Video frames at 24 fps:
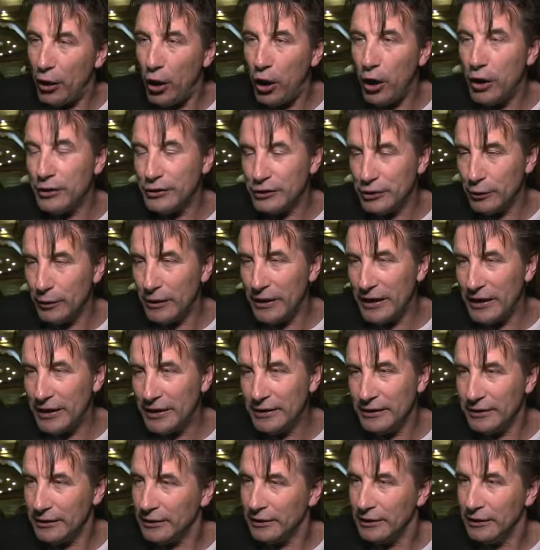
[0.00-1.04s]
hard to
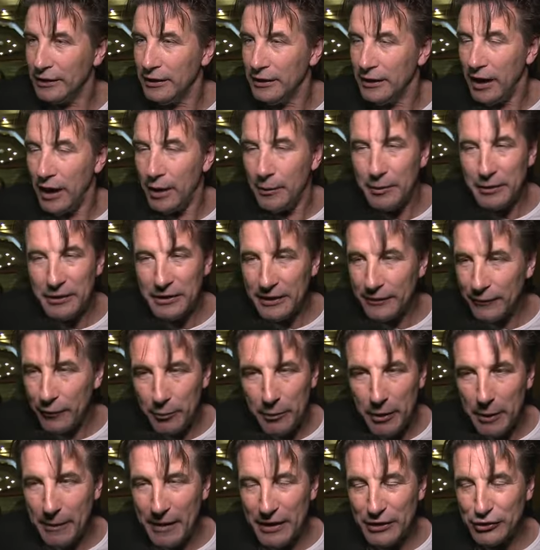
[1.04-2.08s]
win. I'm going to give it
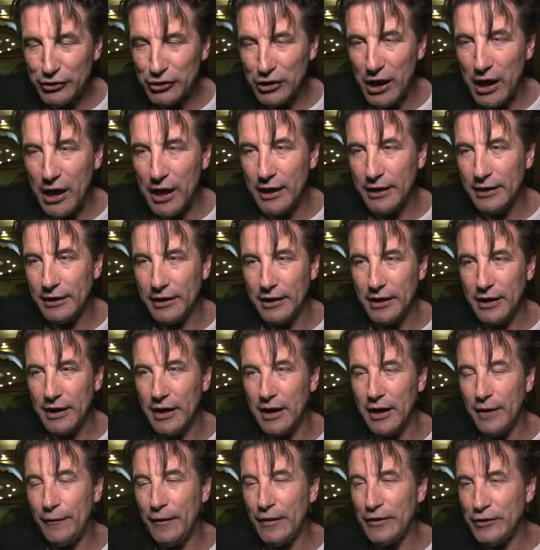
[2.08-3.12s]
my best shot.
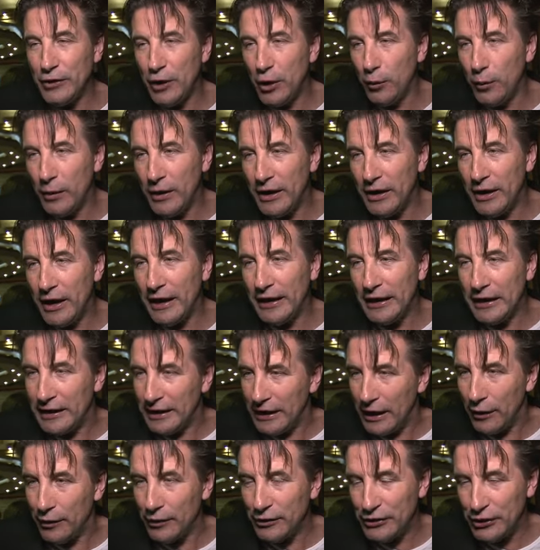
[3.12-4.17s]
If I don't win, I can
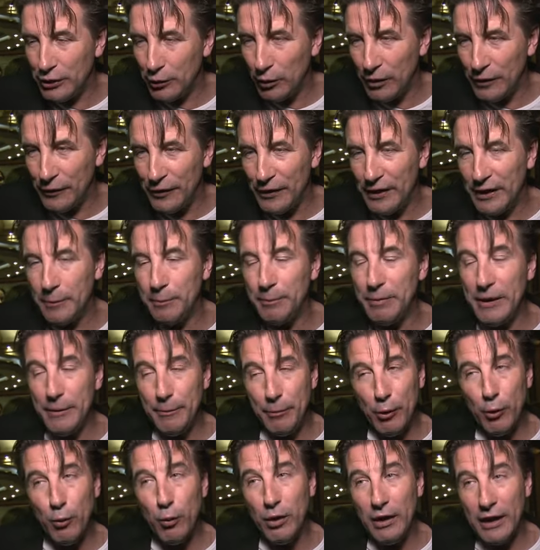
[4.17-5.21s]
guarantee one thing
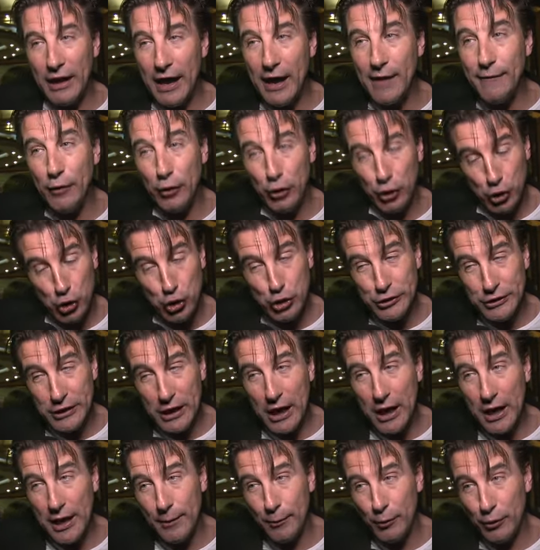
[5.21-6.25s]
people will have a good
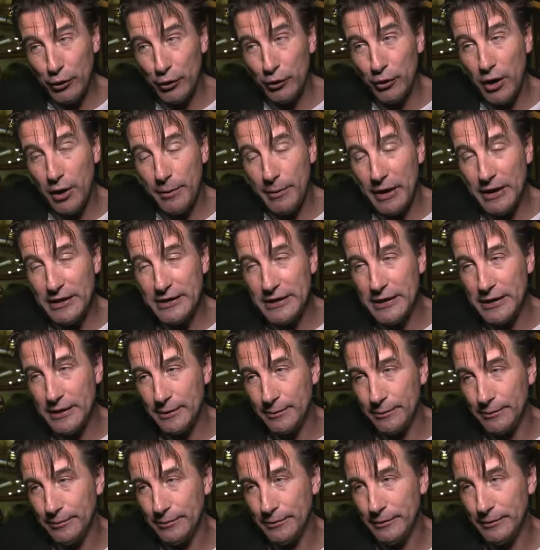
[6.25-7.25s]
time when they're on my team.